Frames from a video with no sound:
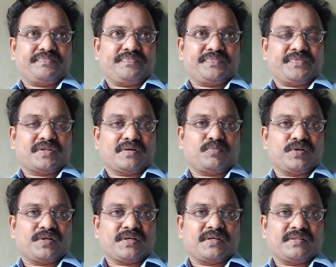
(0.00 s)

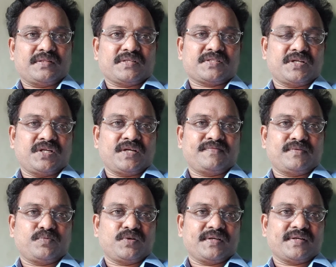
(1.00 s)
the study of the
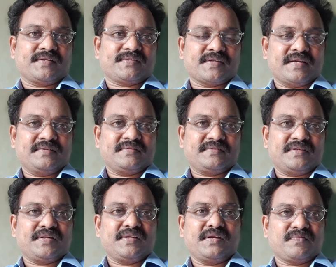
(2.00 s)
political science
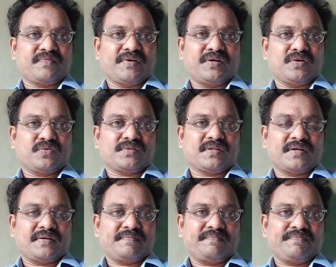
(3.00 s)
did not find out the
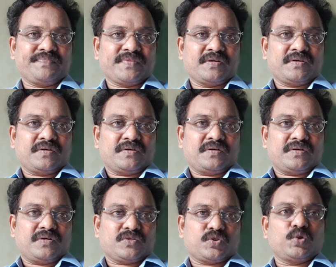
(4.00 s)

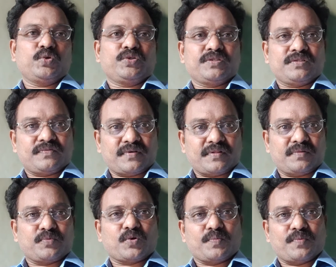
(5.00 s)
solutions for the
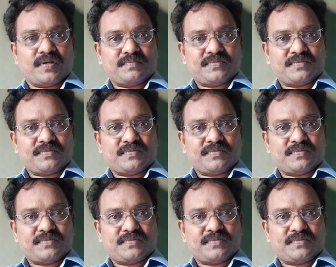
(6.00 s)
problems.